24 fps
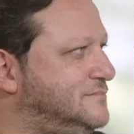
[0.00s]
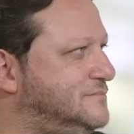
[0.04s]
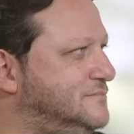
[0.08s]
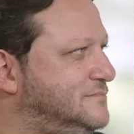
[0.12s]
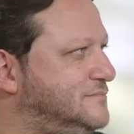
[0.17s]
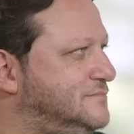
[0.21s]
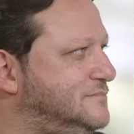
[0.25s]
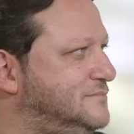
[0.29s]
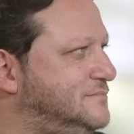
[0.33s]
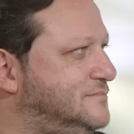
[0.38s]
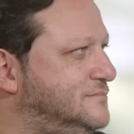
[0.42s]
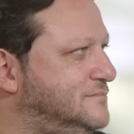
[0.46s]

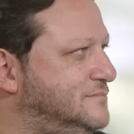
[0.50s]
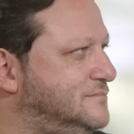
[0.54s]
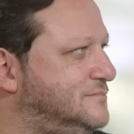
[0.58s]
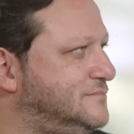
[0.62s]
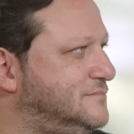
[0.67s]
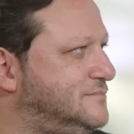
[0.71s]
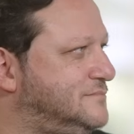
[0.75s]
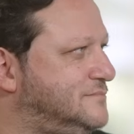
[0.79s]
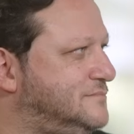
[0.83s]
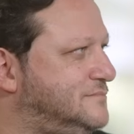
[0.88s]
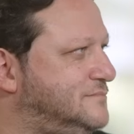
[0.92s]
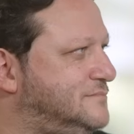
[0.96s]

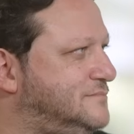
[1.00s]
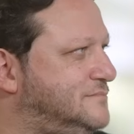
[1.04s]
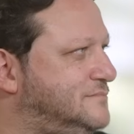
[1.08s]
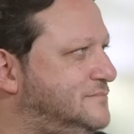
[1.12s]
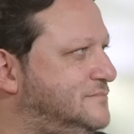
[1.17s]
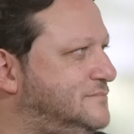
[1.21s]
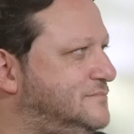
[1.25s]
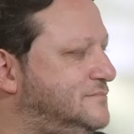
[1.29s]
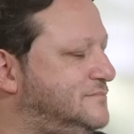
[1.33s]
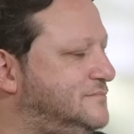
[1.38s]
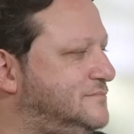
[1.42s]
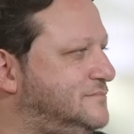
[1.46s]

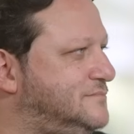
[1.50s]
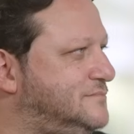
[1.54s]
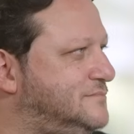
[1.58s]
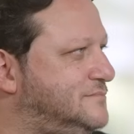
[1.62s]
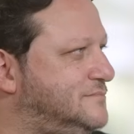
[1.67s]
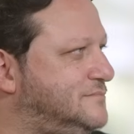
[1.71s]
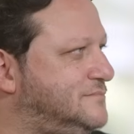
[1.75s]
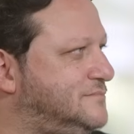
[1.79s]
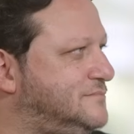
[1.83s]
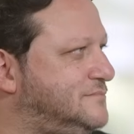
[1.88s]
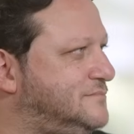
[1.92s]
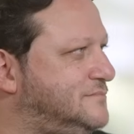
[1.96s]

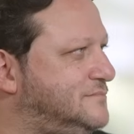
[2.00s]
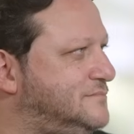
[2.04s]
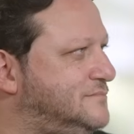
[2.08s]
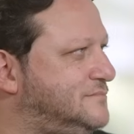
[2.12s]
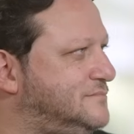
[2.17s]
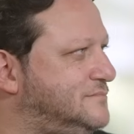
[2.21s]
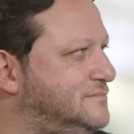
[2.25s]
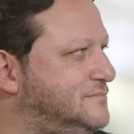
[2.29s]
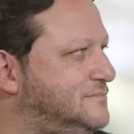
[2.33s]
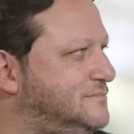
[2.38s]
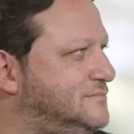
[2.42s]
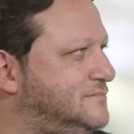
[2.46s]

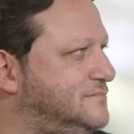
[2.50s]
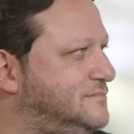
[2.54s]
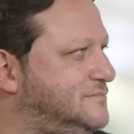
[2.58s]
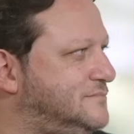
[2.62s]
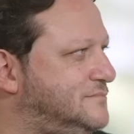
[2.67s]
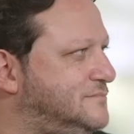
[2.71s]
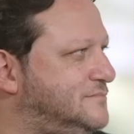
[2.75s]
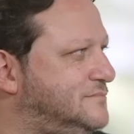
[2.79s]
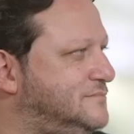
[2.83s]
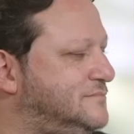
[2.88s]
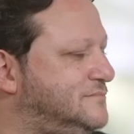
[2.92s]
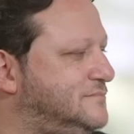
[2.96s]

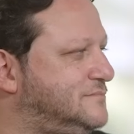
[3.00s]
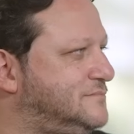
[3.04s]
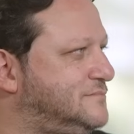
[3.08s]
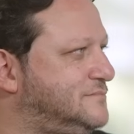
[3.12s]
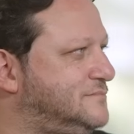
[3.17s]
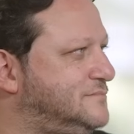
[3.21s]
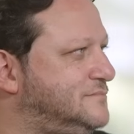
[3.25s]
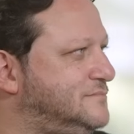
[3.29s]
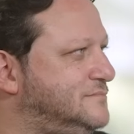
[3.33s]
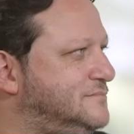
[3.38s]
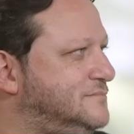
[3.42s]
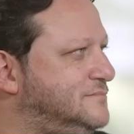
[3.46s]

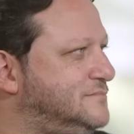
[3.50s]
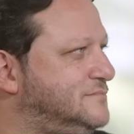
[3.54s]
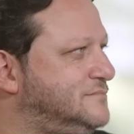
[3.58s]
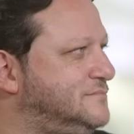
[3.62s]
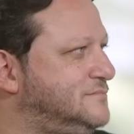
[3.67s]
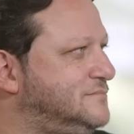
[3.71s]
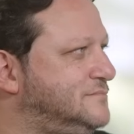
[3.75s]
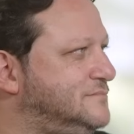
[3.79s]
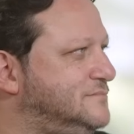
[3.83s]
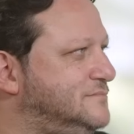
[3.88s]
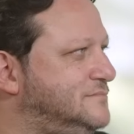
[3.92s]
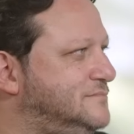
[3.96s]

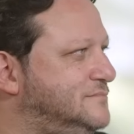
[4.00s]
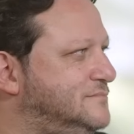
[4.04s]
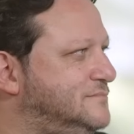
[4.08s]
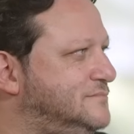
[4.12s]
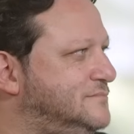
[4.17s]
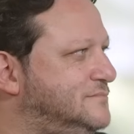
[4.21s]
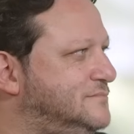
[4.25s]
[no speech]